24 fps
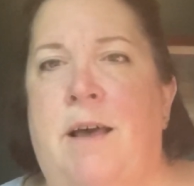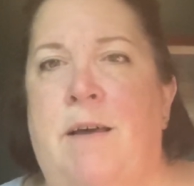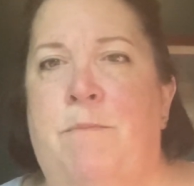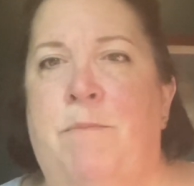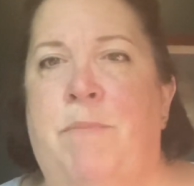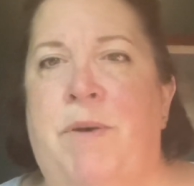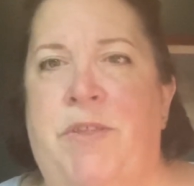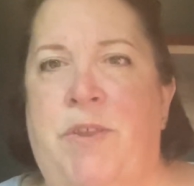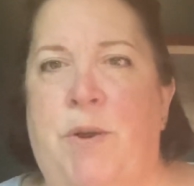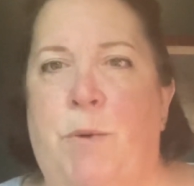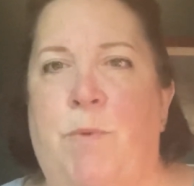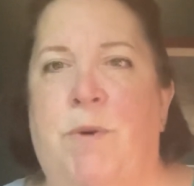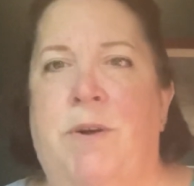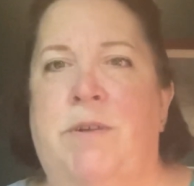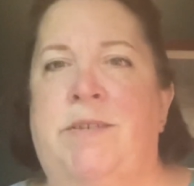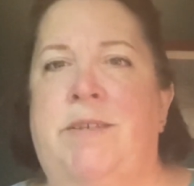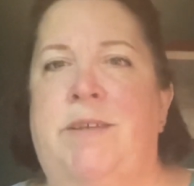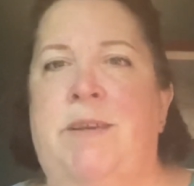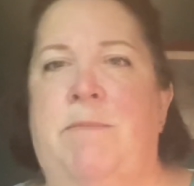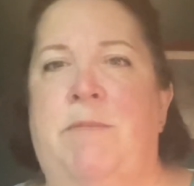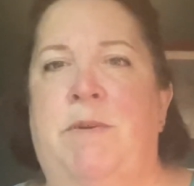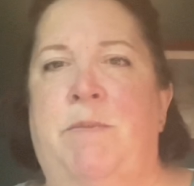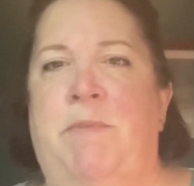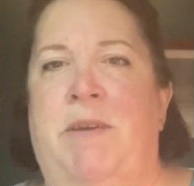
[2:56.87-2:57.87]
But there
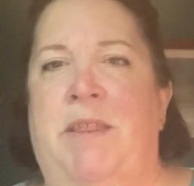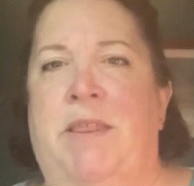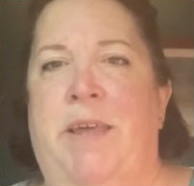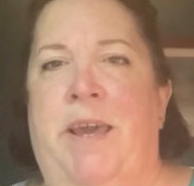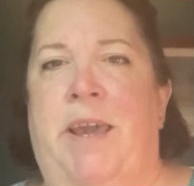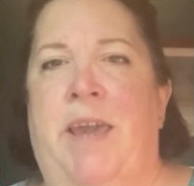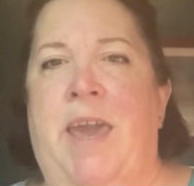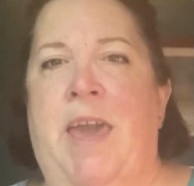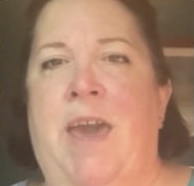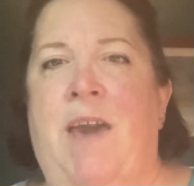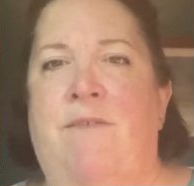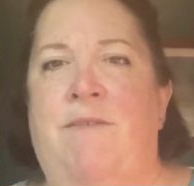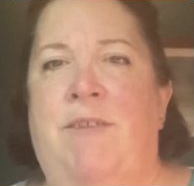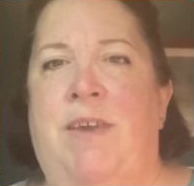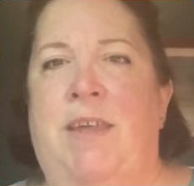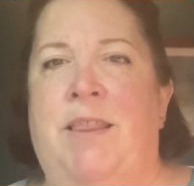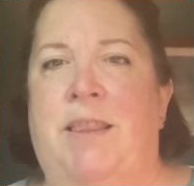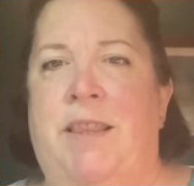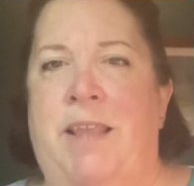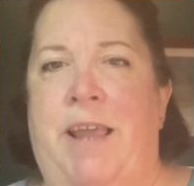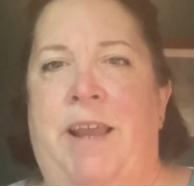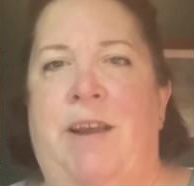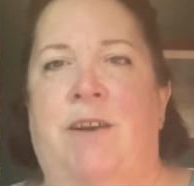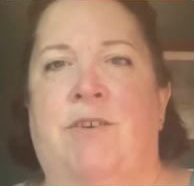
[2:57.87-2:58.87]
seemed to be like heavy
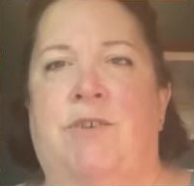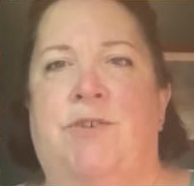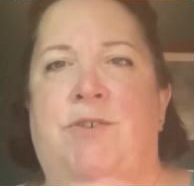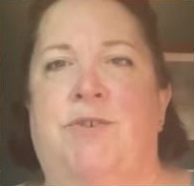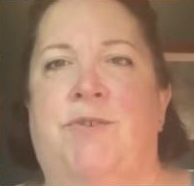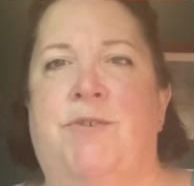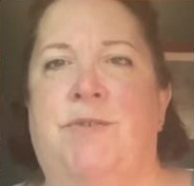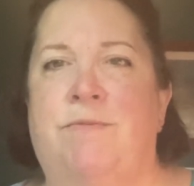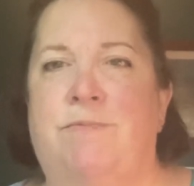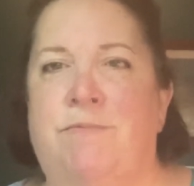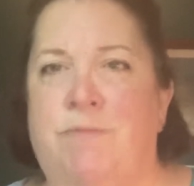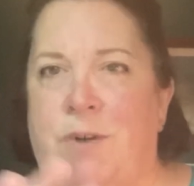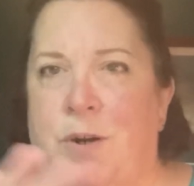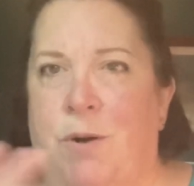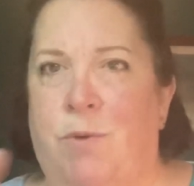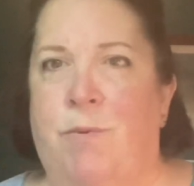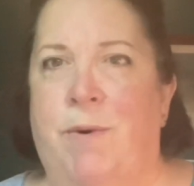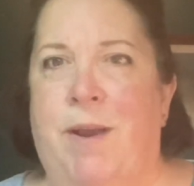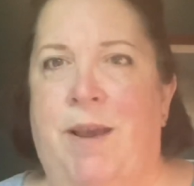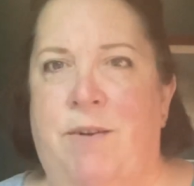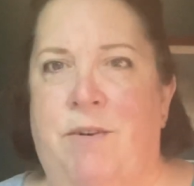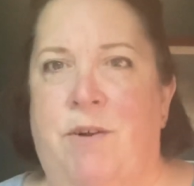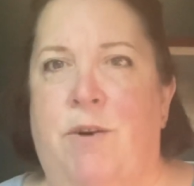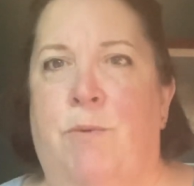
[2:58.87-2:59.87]
layers
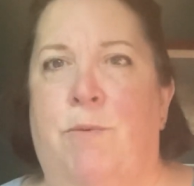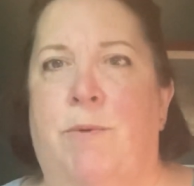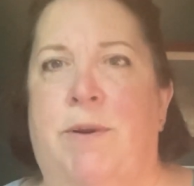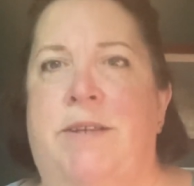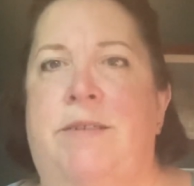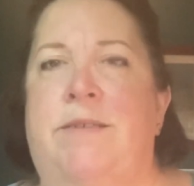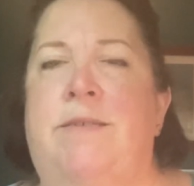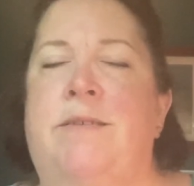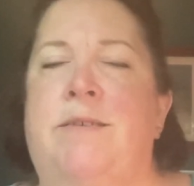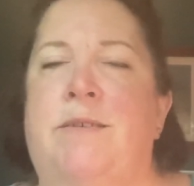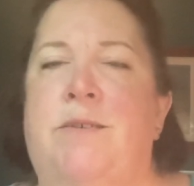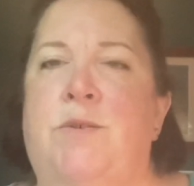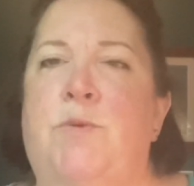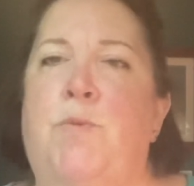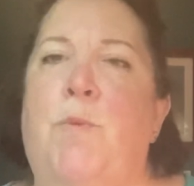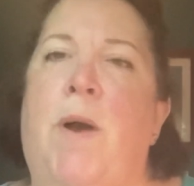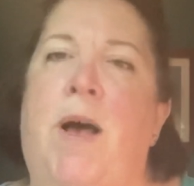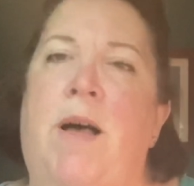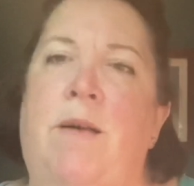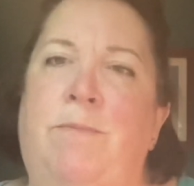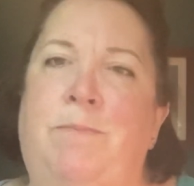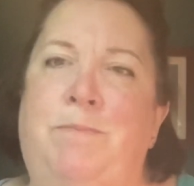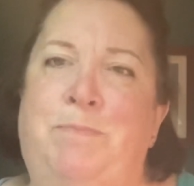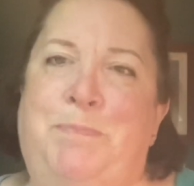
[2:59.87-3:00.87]
around her wrists as
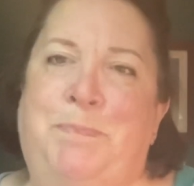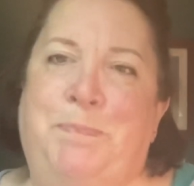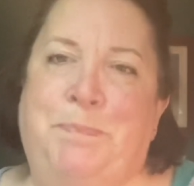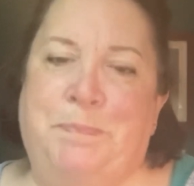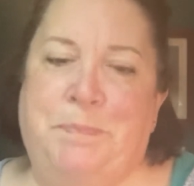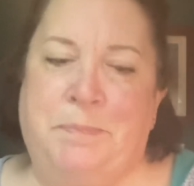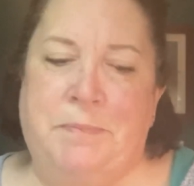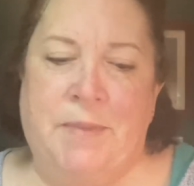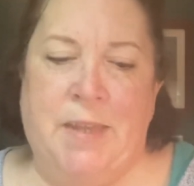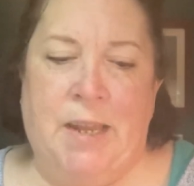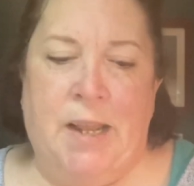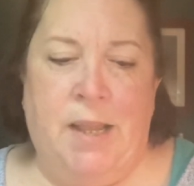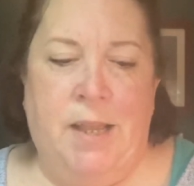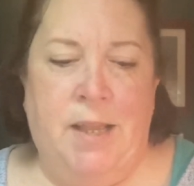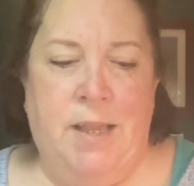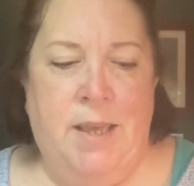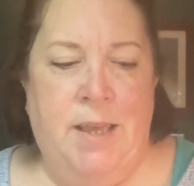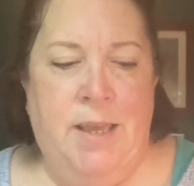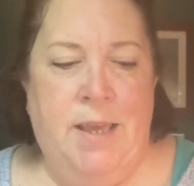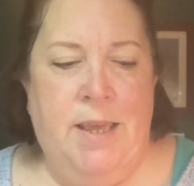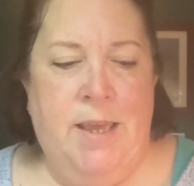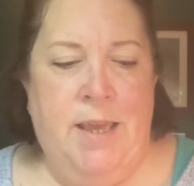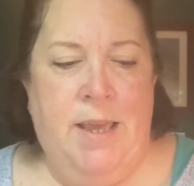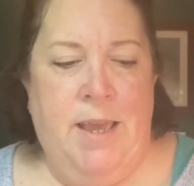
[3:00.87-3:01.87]
well.
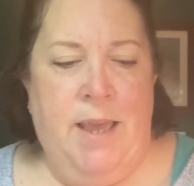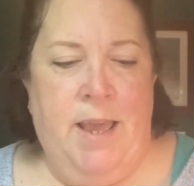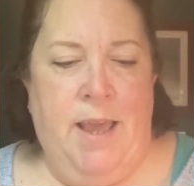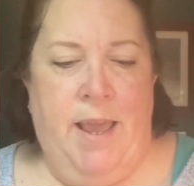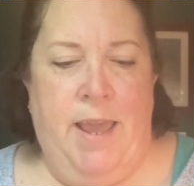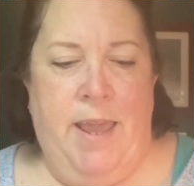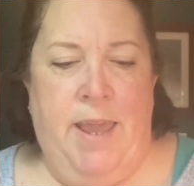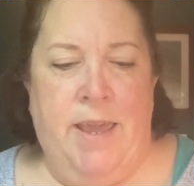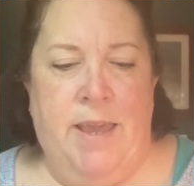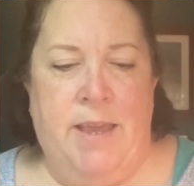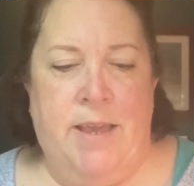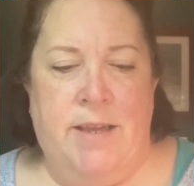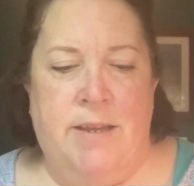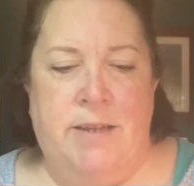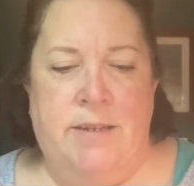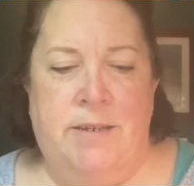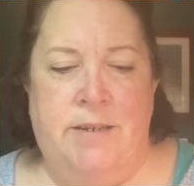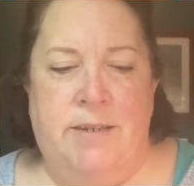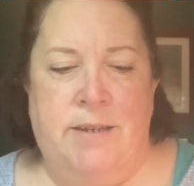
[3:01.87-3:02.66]
And